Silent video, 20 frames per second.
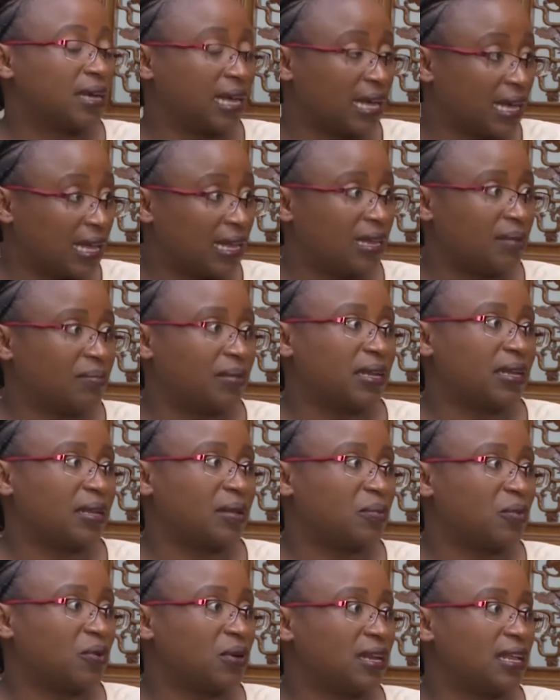early
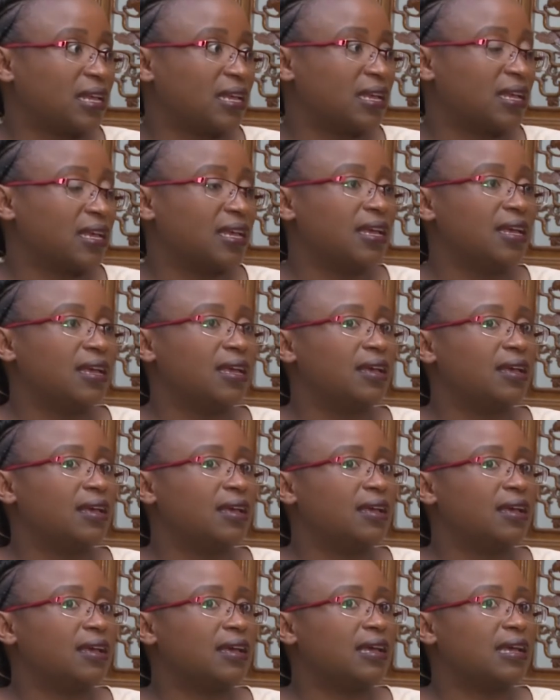Monday morning.
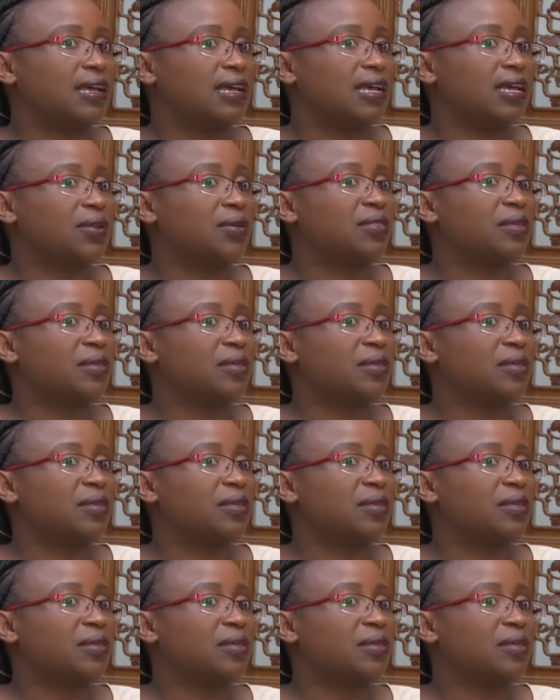And on